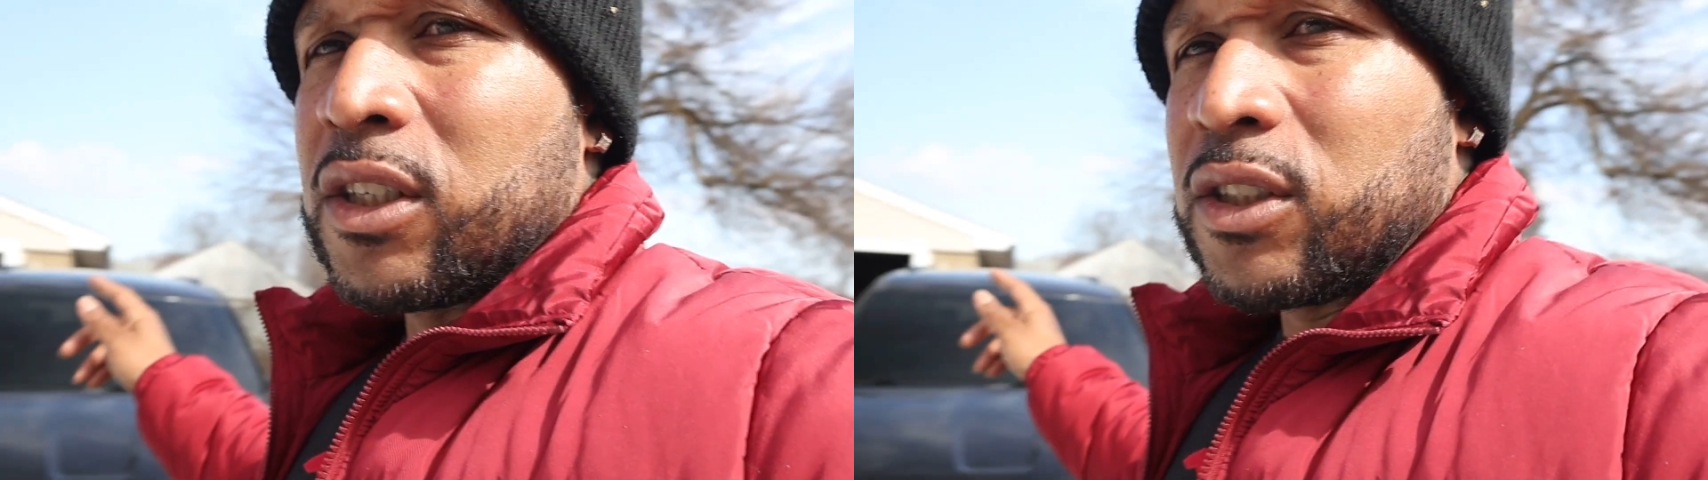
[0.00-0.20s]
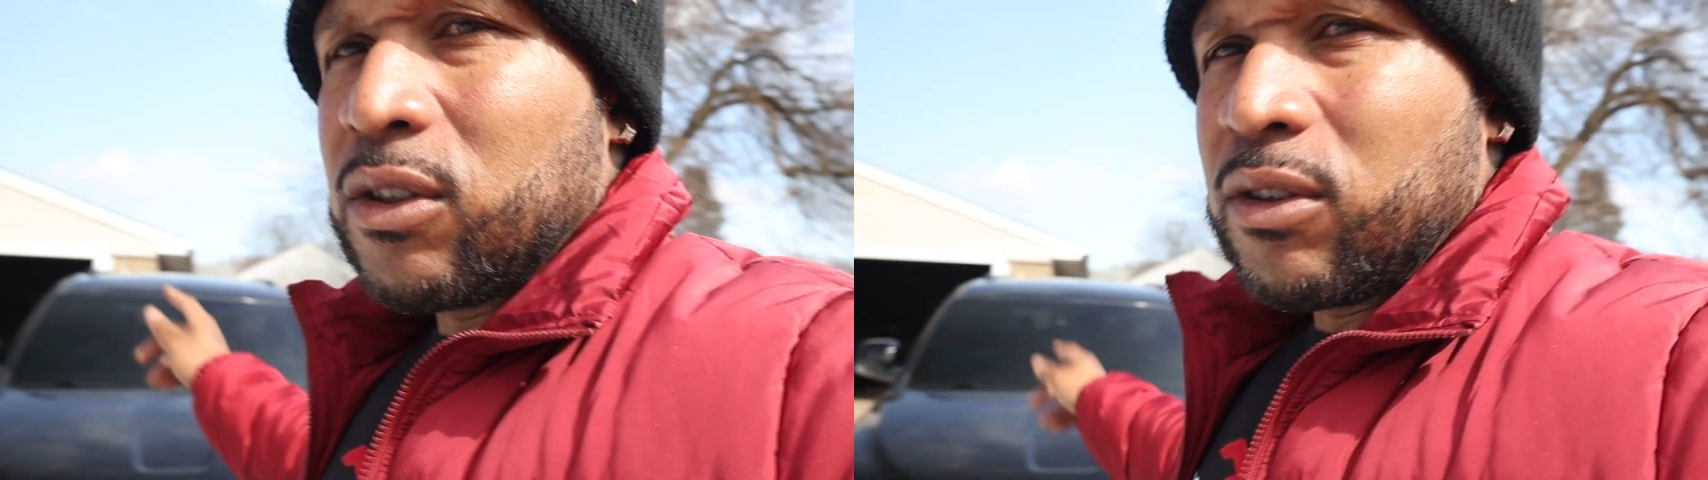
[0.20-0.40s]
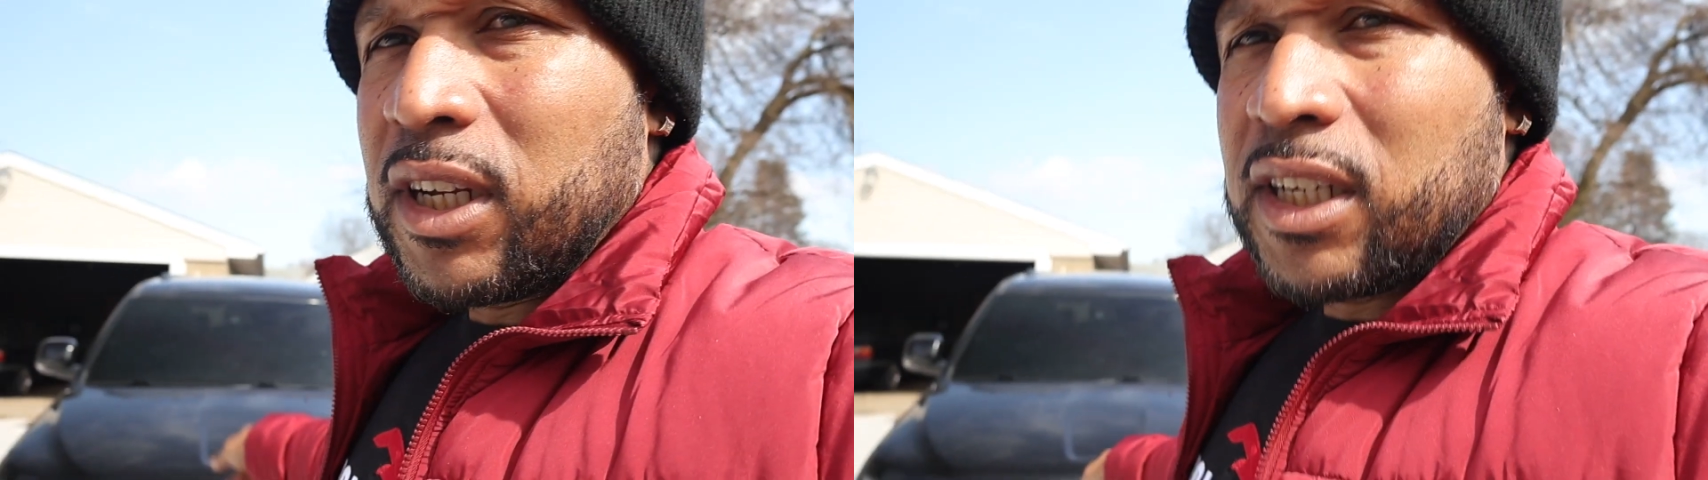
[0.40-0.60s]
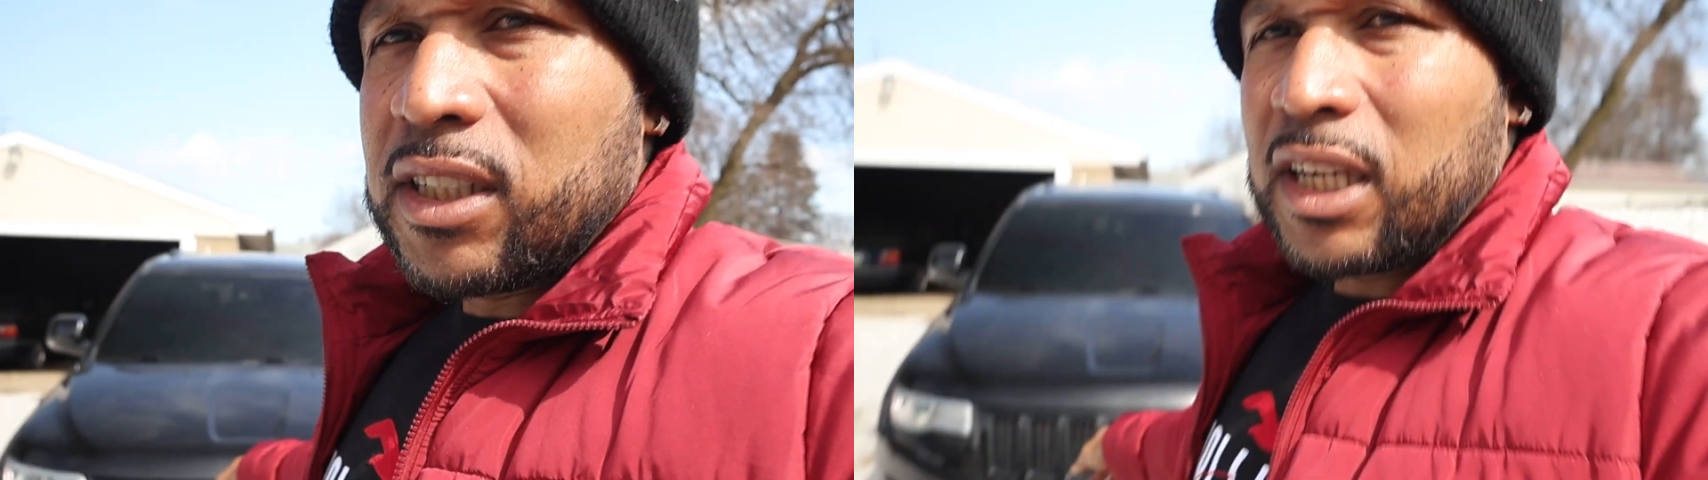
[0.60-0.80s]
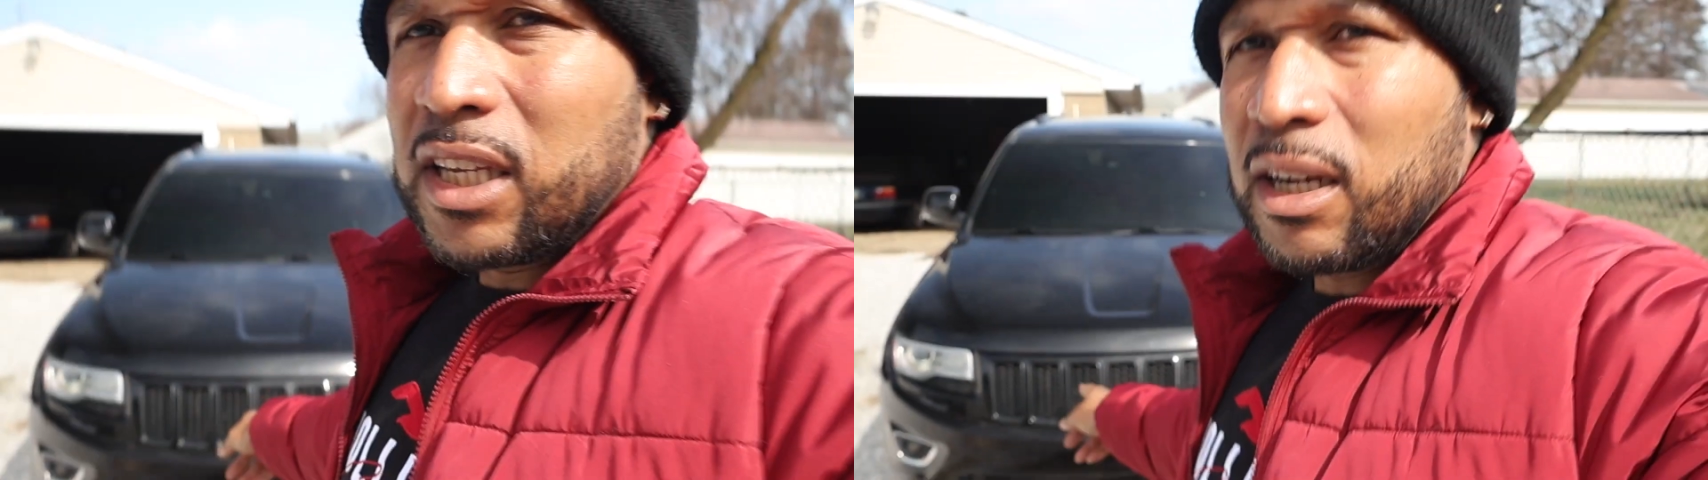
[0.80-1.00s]
soon as
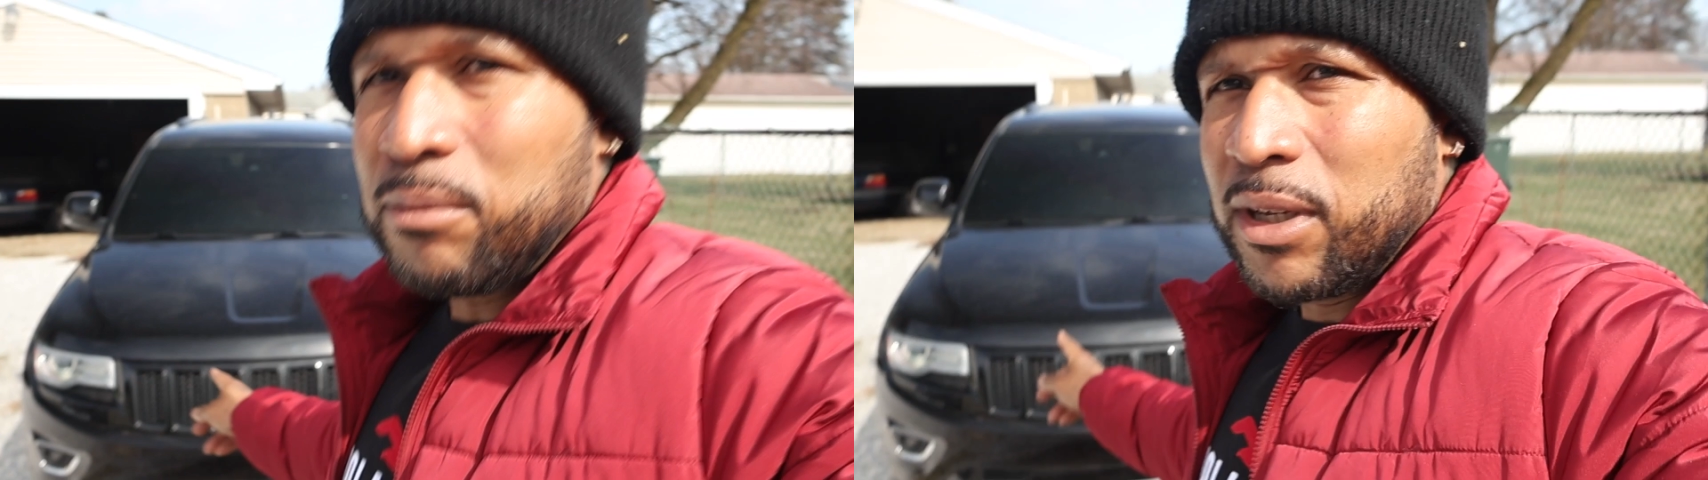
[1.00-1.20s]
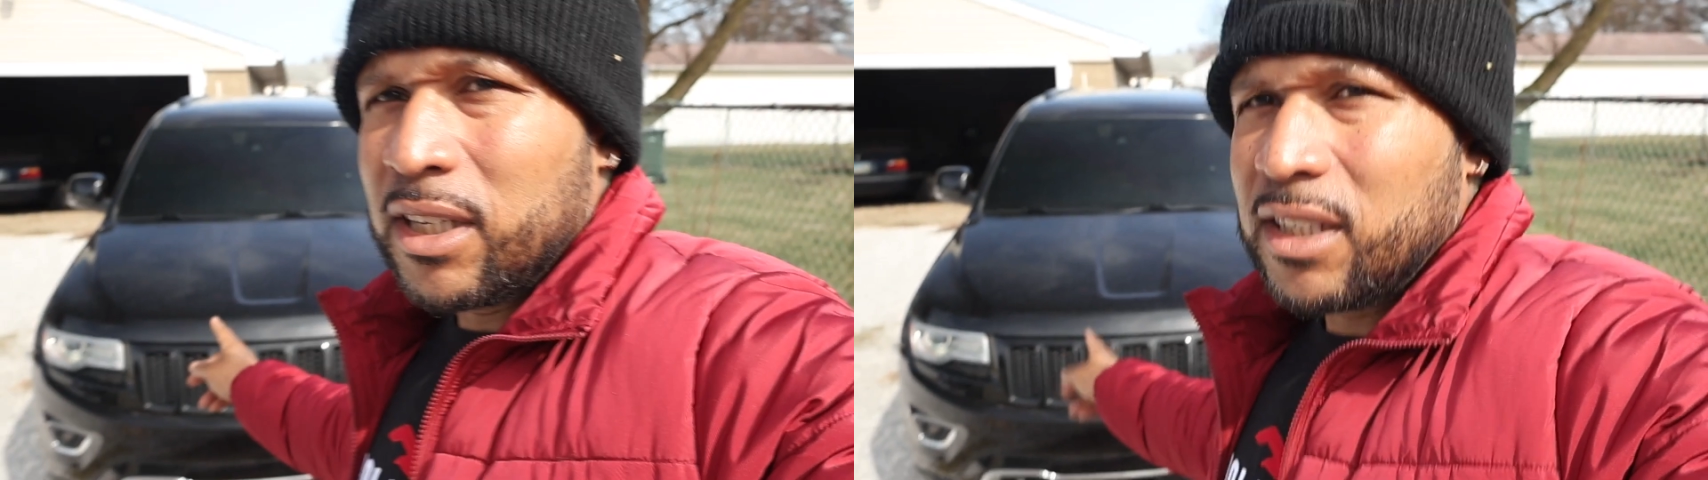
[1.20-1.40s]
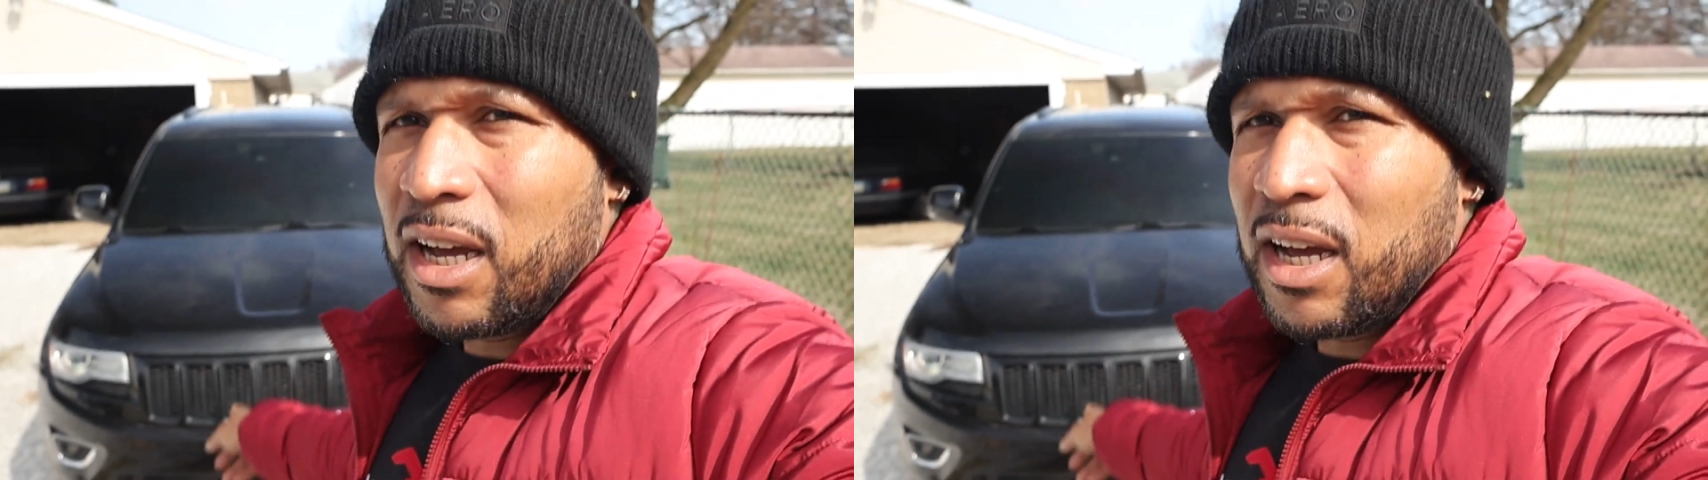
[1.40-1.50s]
he come get